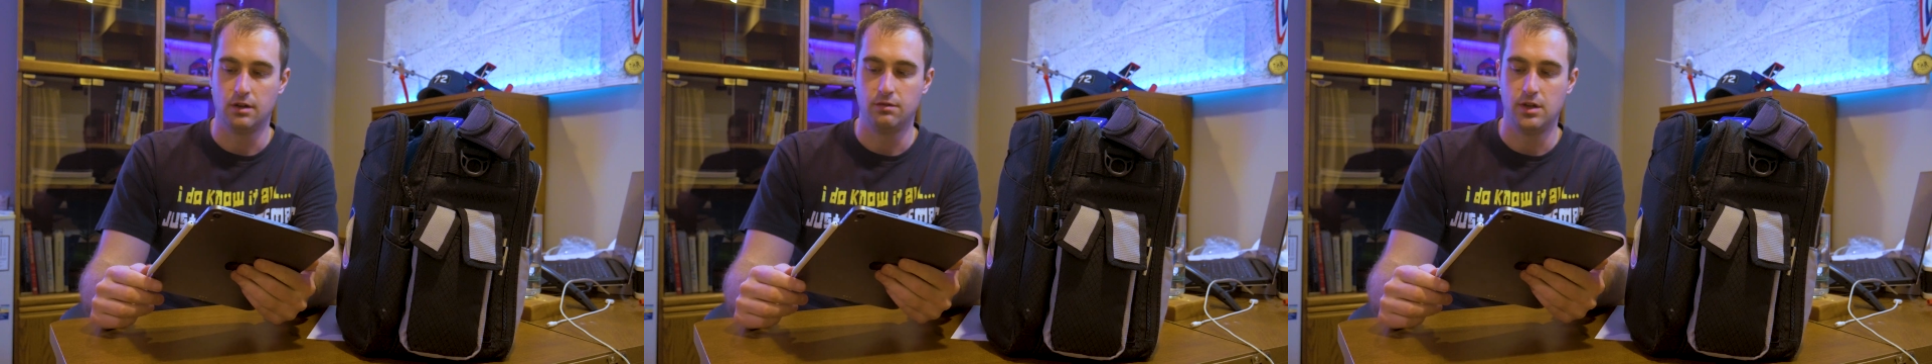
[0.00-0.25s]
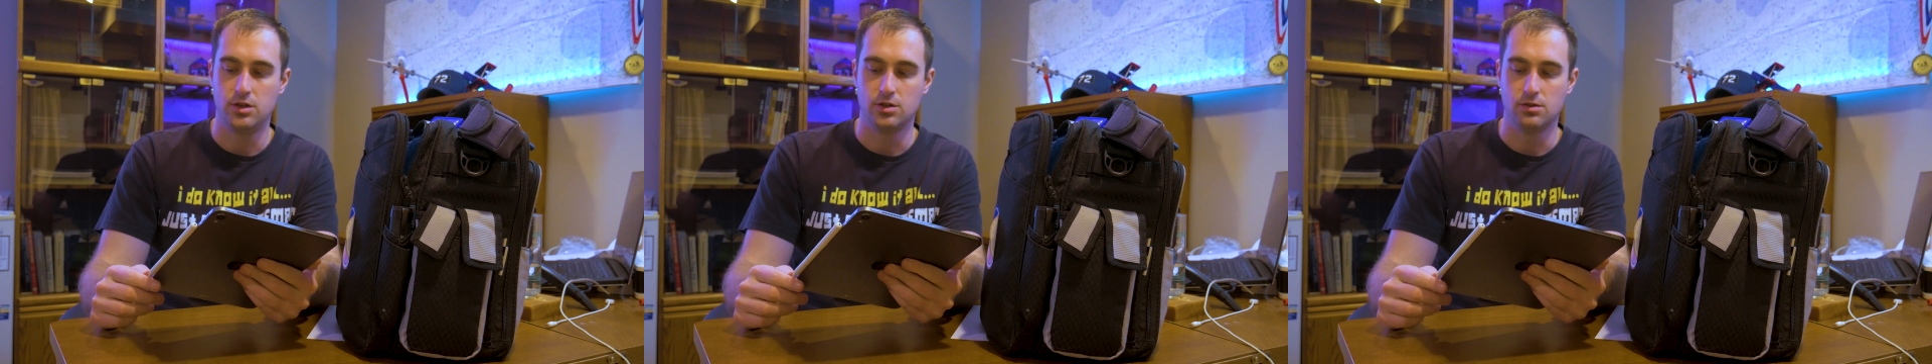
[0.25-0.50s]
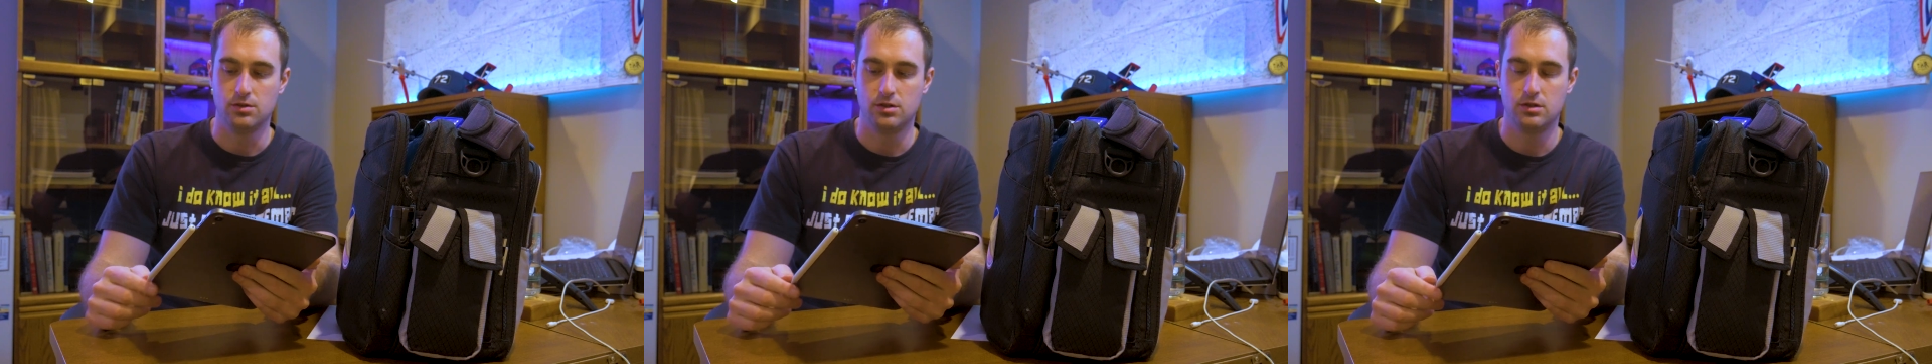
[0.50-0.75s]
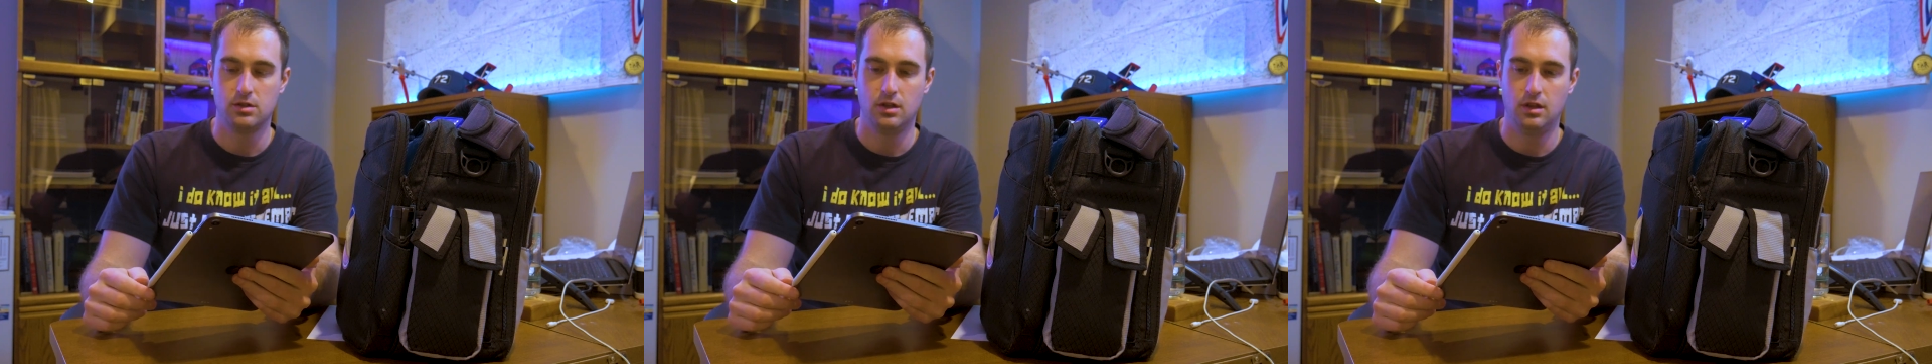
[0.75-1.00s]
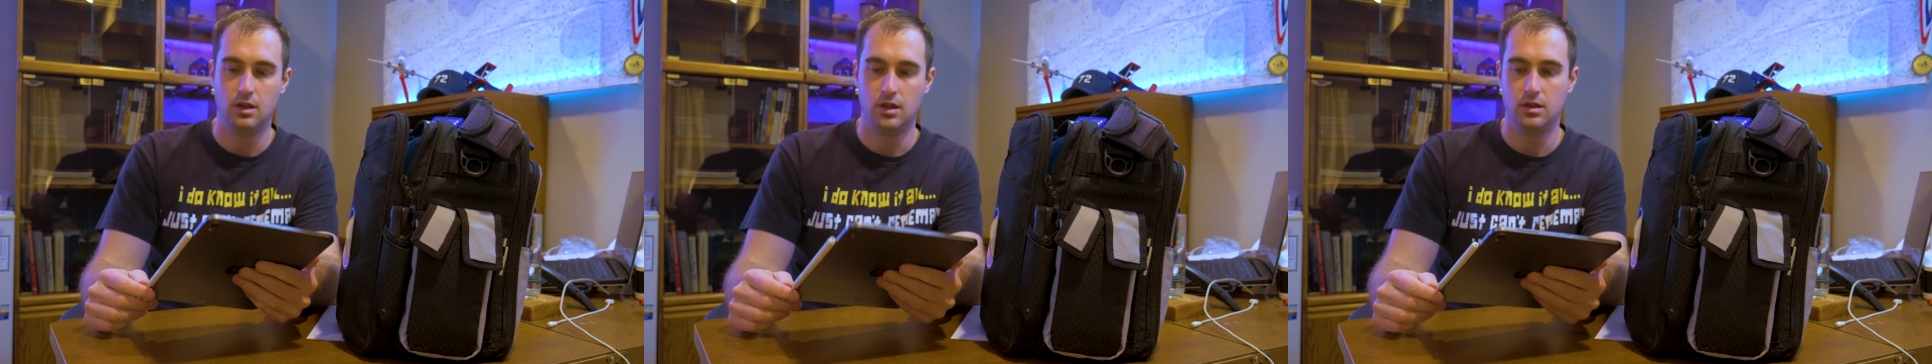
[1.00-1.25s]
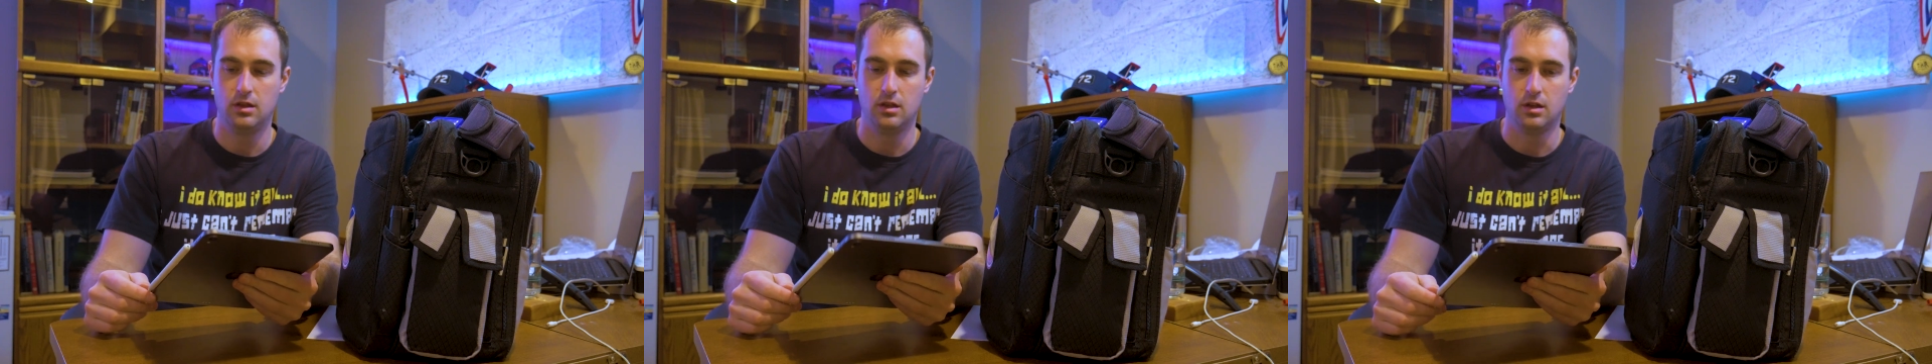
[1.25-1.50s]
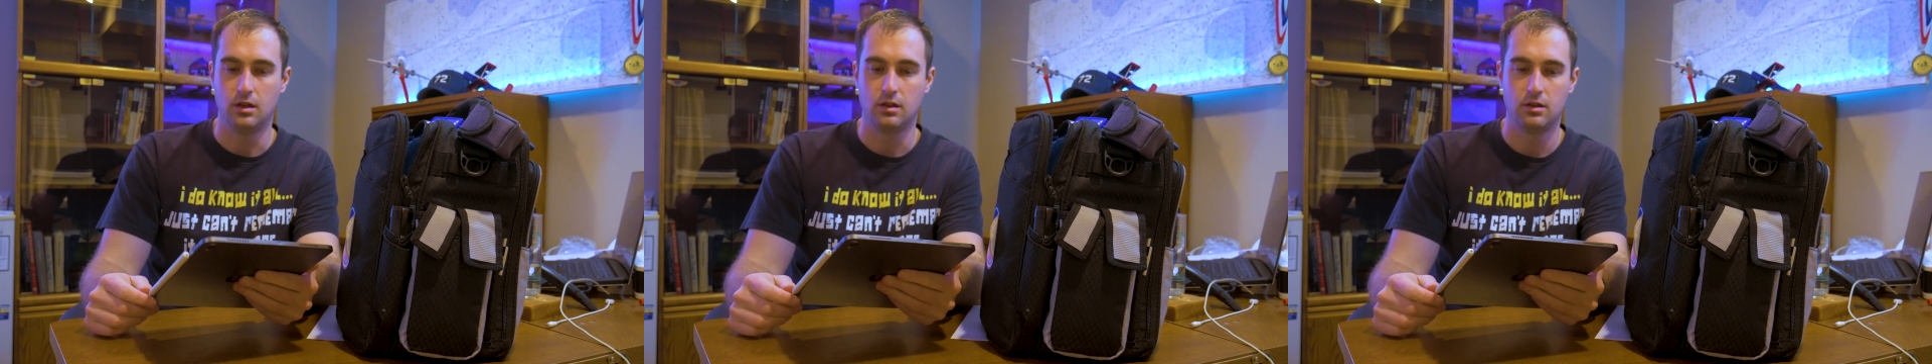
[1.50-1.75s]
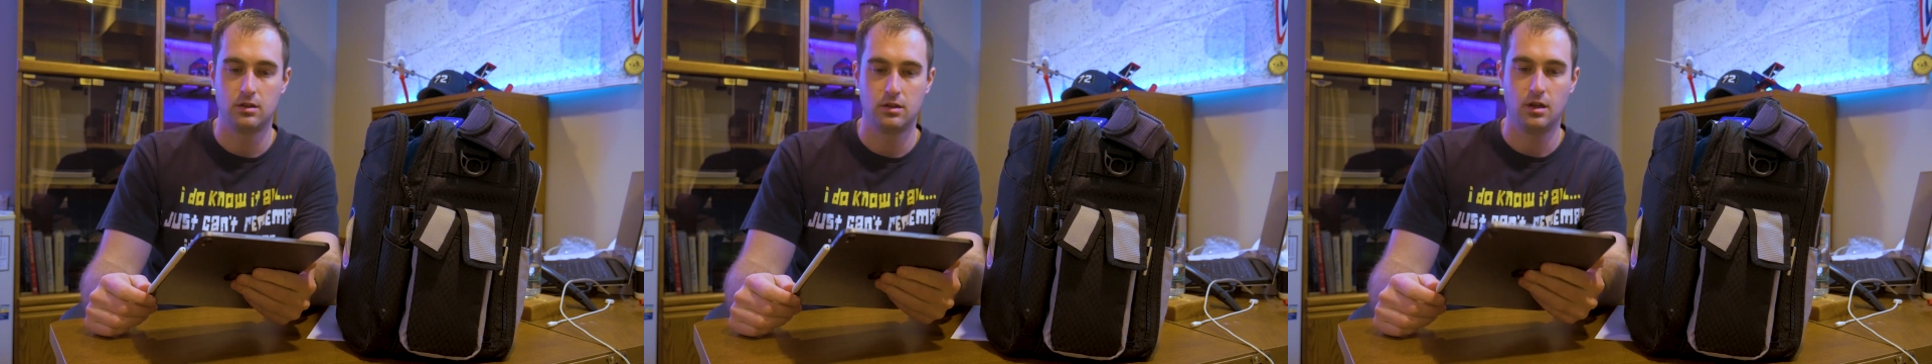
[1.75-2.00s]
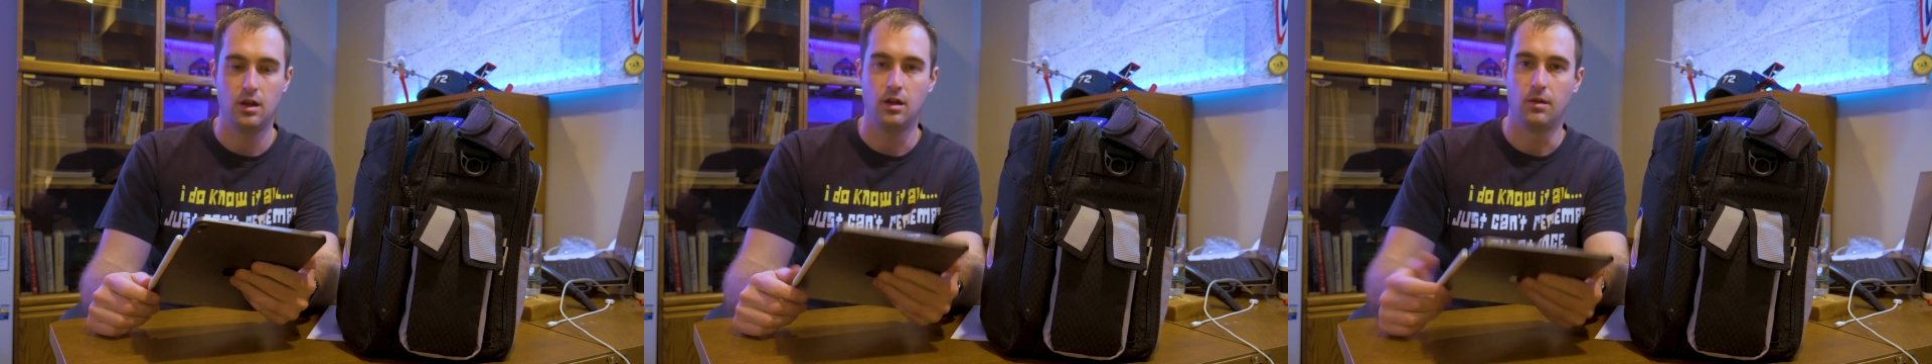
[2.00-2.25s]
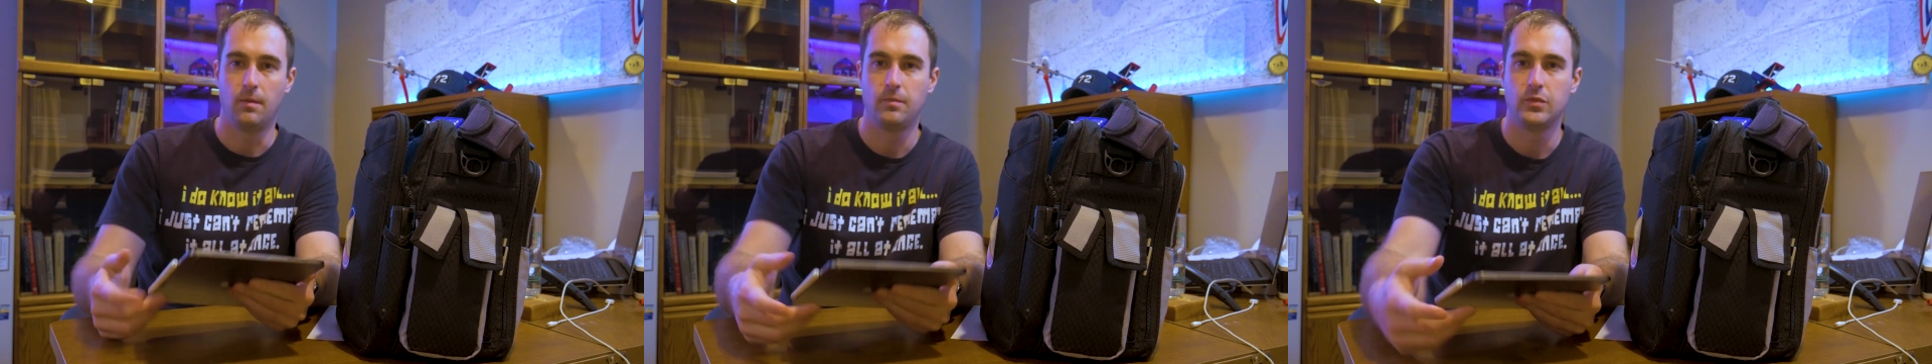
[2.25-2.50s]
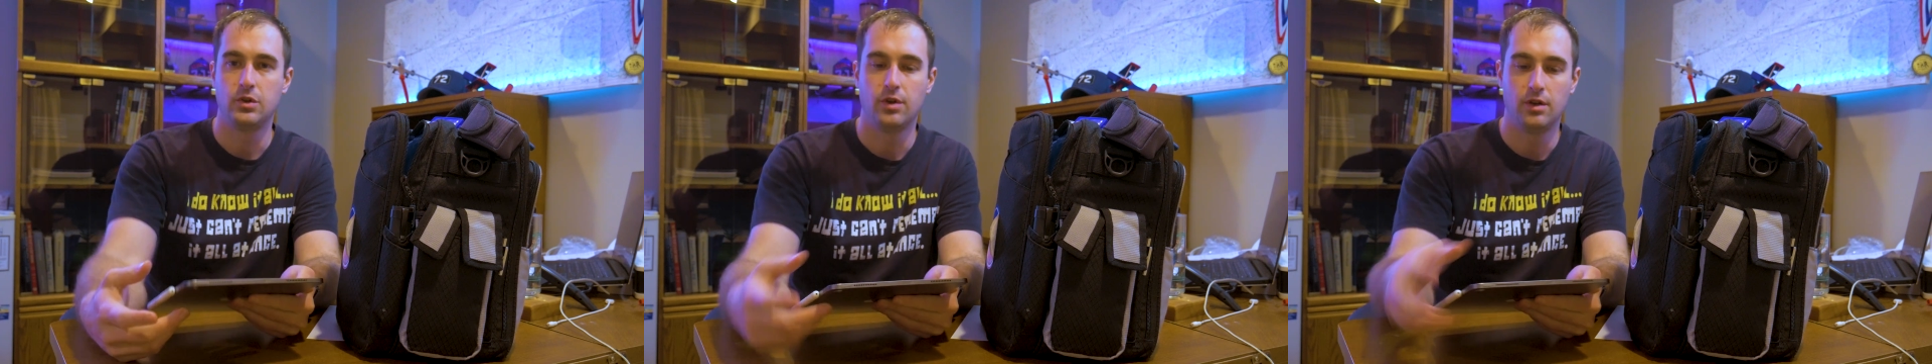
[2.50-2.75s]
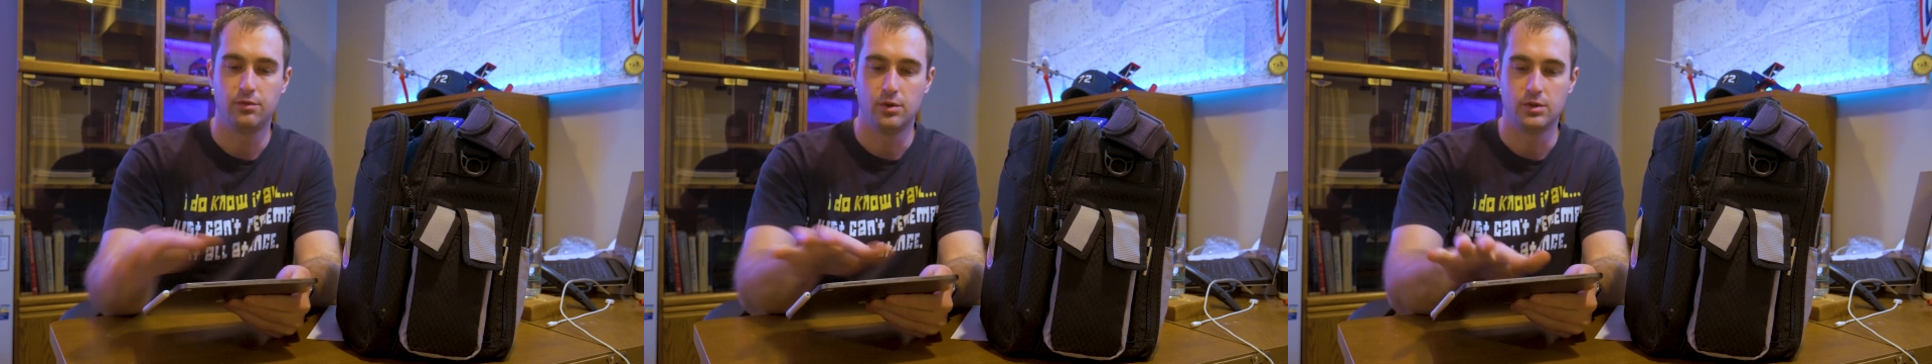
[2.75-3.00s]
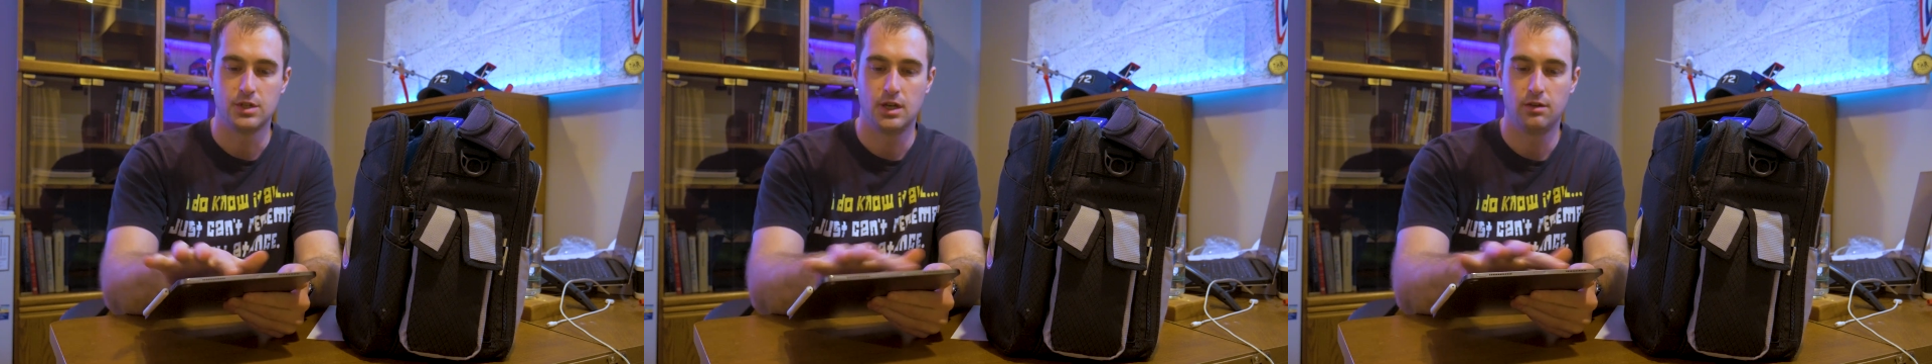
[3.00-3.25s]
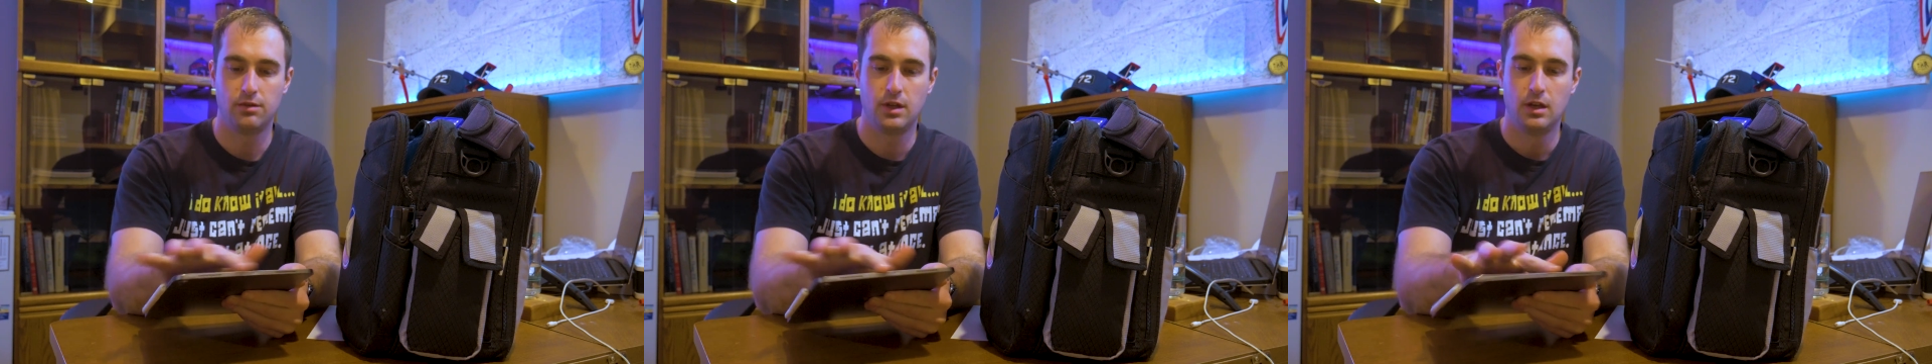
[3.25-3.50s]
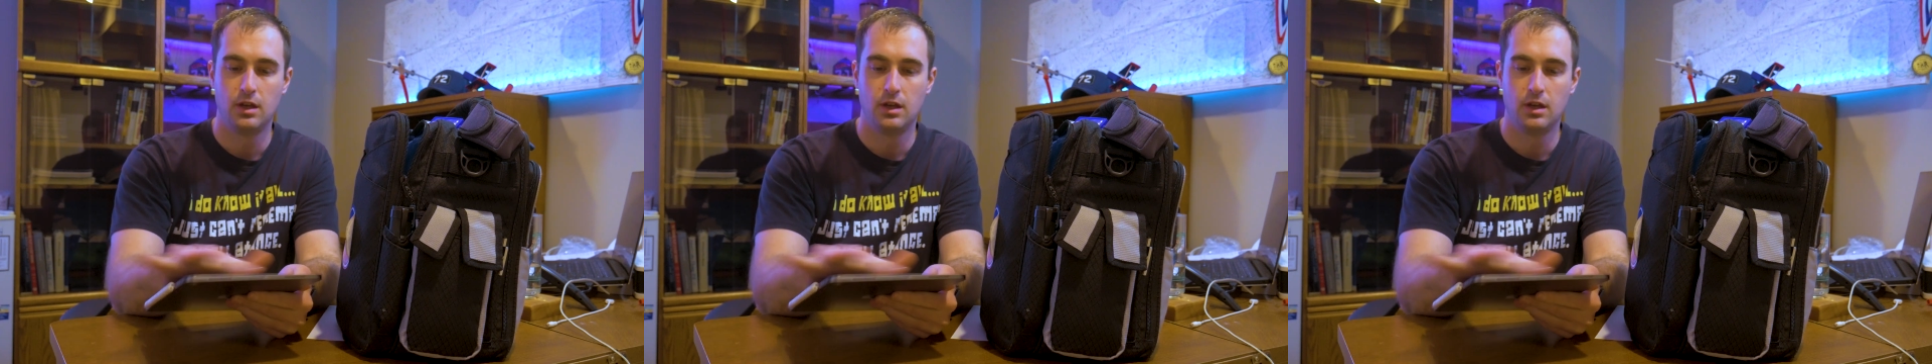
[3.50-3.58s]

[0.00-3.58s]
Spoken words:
features that the new iPhones have.